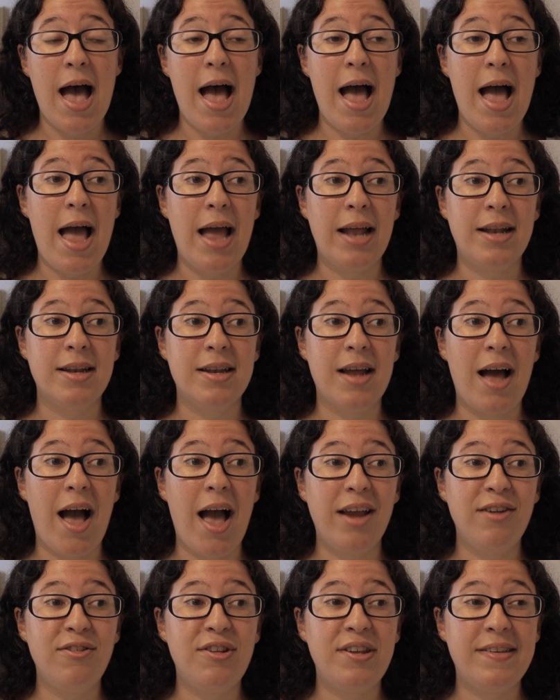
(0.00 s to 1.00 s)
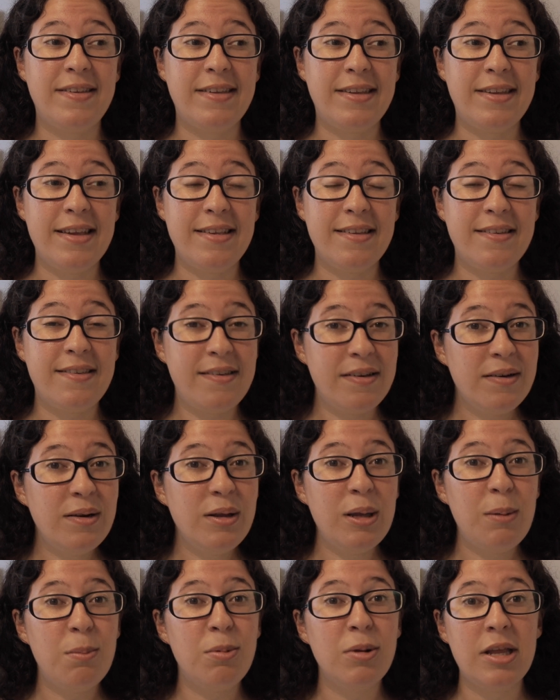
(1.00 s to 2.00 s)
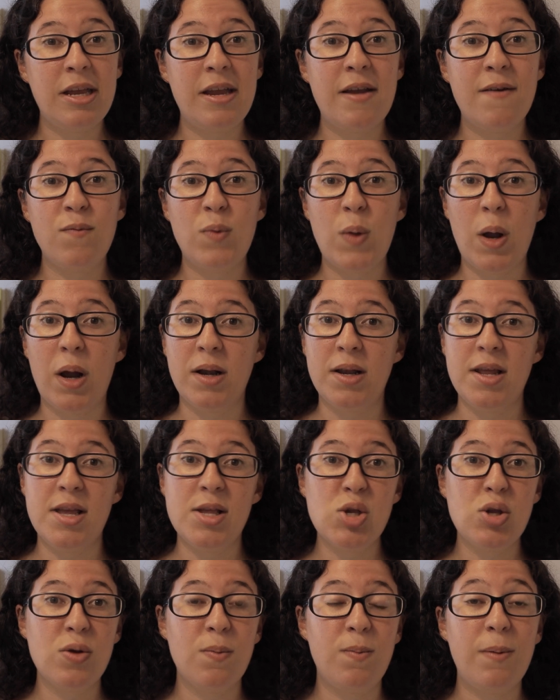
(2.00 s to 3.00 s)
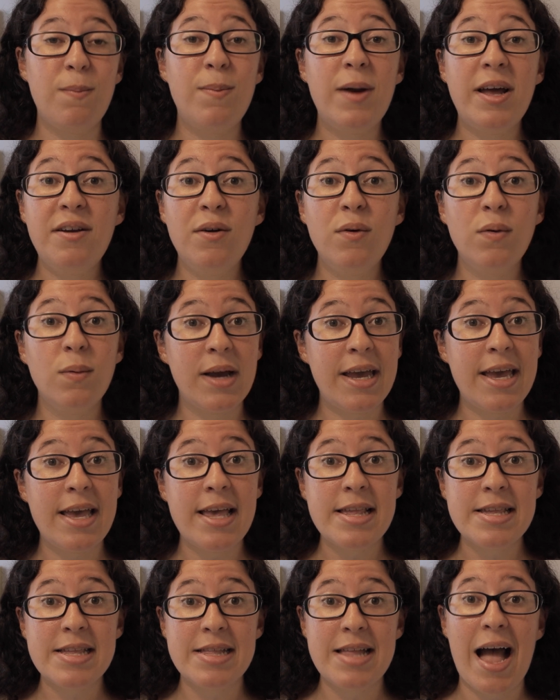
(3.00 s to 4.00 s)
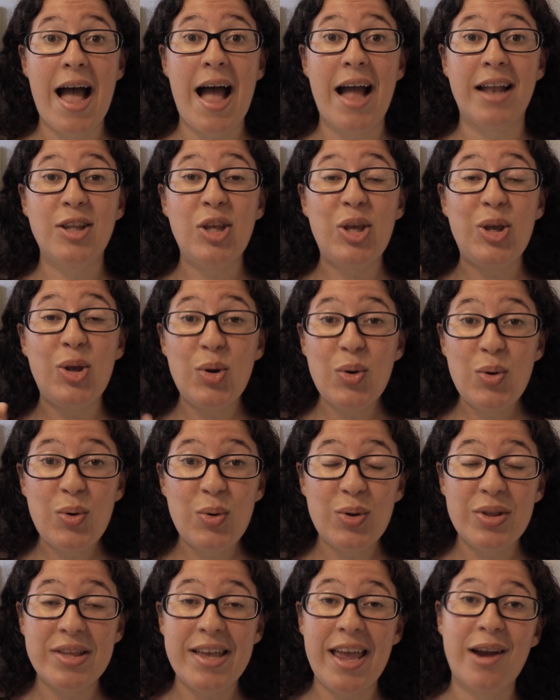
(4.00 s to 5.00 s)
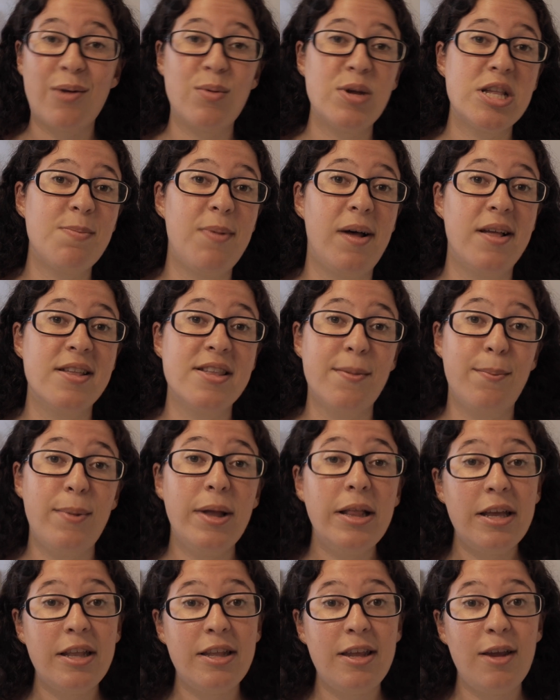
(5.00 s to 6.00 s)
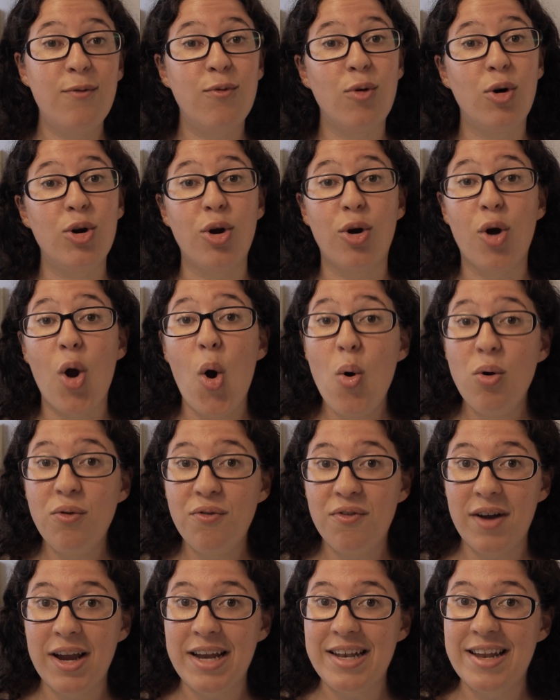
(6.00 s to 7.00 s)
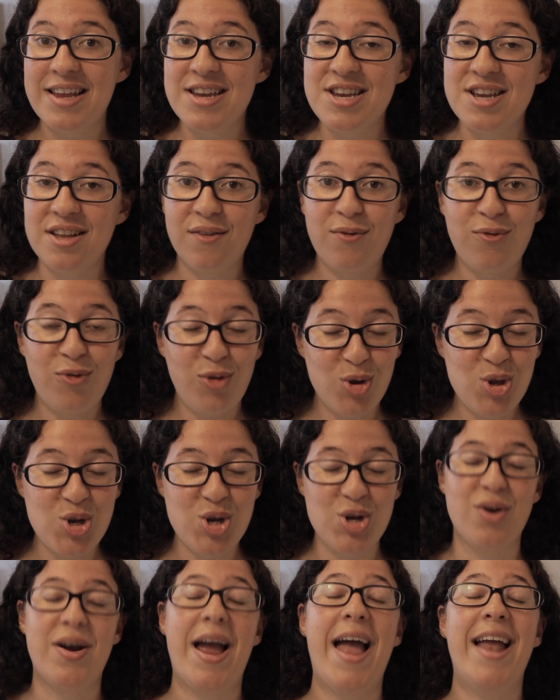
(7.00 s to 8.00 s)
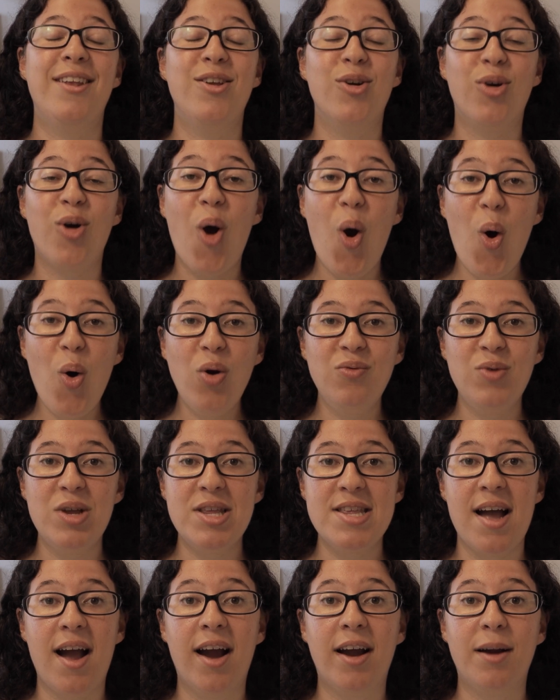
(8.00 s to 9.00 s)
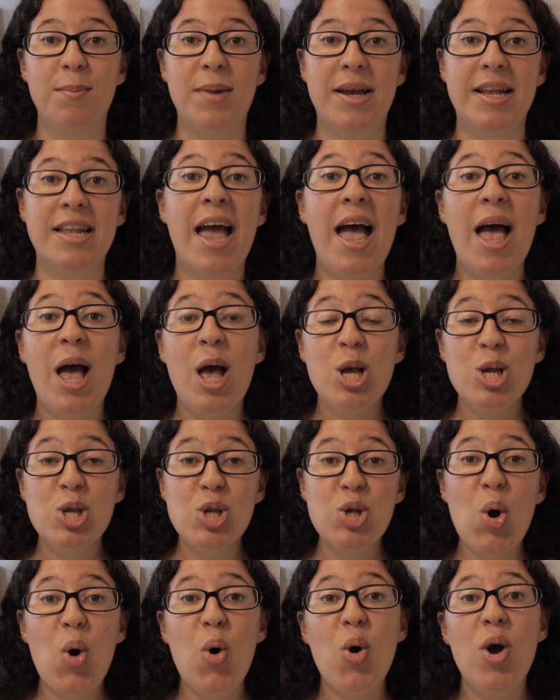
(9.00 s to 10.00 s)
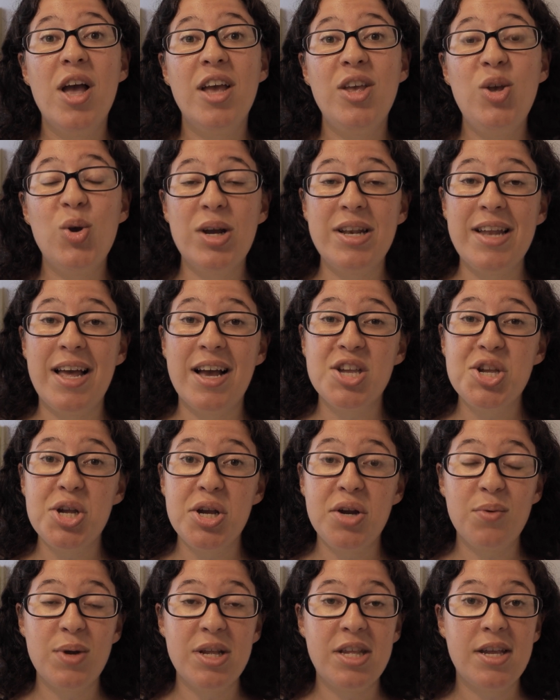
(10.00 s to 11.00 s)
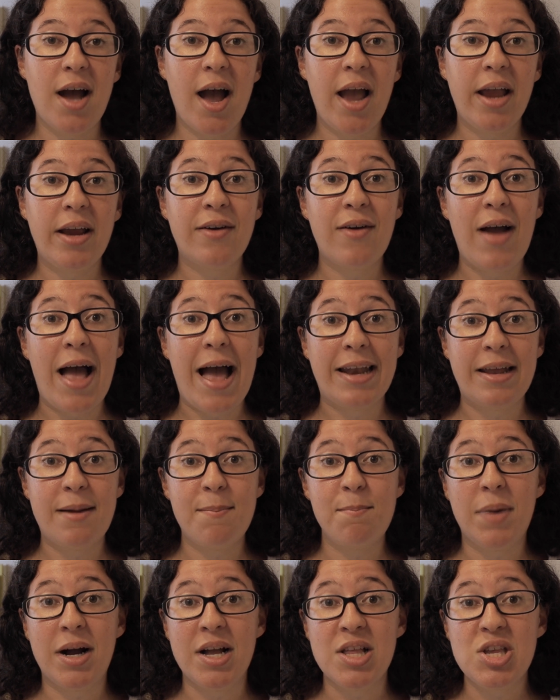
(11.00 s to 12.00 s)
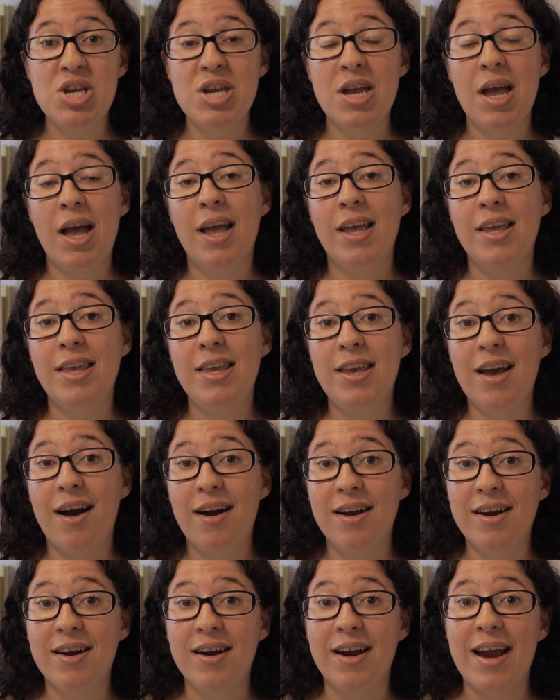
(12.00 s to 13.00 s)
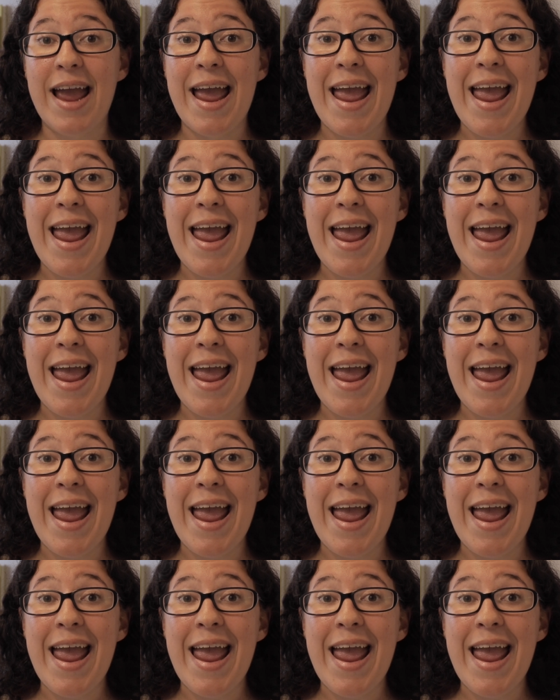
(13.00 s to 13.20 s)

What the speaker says: And I sincerely believe there needs to be better ways that you take responsibility for your own financial future and your own retirement so you can actually retire at a much younger